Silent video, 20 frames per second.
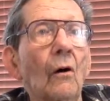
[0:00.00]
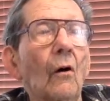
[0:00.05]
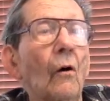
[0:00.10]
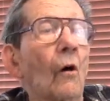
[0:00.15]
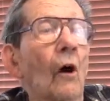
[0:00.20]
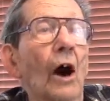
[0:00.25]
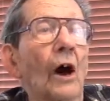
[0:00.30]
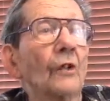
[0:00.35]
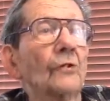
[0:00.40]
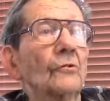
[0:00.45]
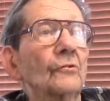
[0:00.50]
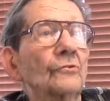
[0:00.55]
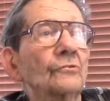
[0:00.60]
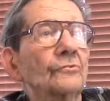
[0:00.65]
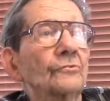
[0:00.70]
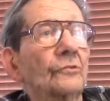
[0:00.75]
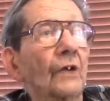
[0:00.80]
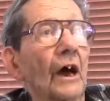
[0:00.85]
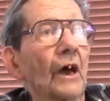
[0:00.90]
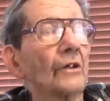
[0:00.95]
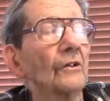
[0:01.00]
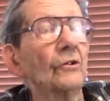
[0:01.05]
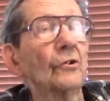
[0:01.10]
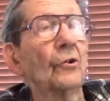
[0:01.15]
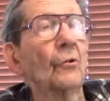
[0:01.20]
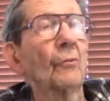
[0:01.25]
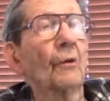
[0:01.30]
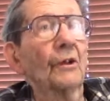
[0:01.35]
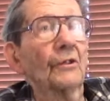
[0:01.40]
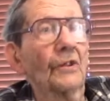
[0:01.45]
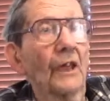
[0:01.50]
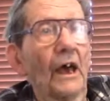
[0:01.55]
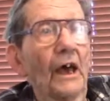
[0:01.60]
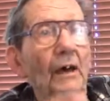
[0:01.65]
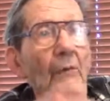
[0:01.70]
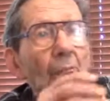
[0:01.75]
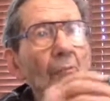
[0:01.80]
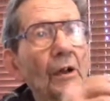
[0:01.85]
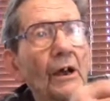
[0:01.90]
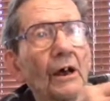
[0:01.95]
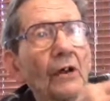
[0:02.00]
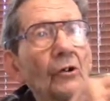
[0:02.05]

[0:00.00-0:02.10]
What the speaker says: Oh, I don't know about that, but I